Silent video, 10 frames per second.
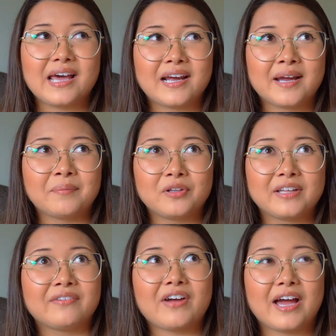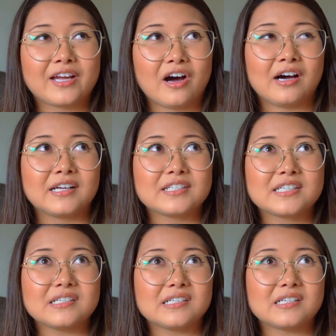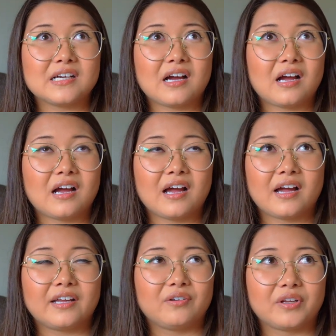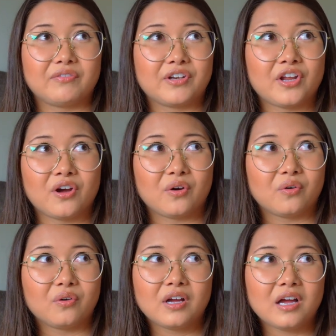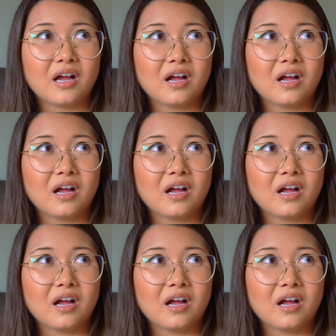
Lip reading: And I believe I got, I don't even know,